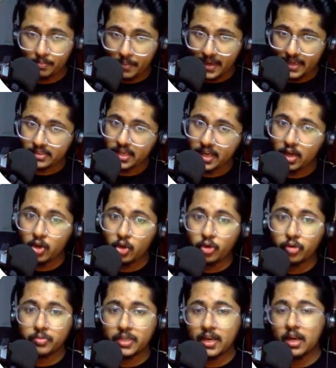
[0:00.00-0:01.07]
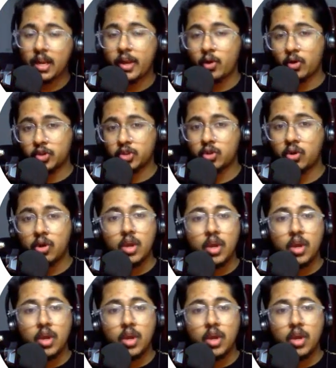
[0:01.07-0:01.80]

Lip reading: my channel, YouTube channel, and also